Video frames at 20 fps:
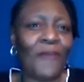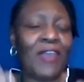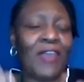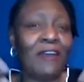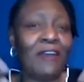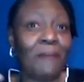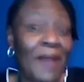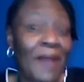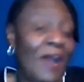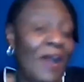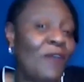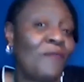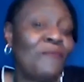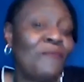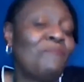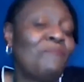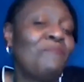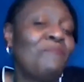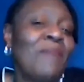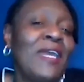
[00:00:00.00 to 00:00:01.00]
We are about
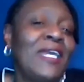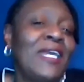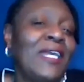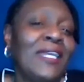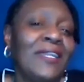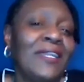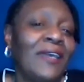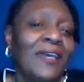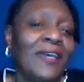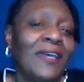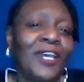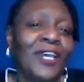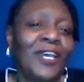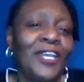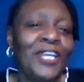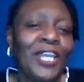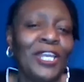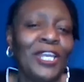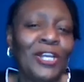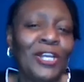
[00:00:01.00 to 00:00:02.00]
making it
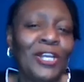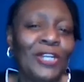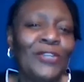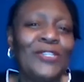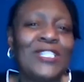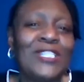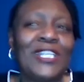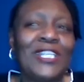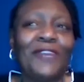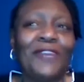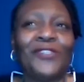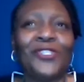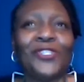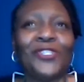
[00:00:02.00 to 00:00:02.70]
inclusive.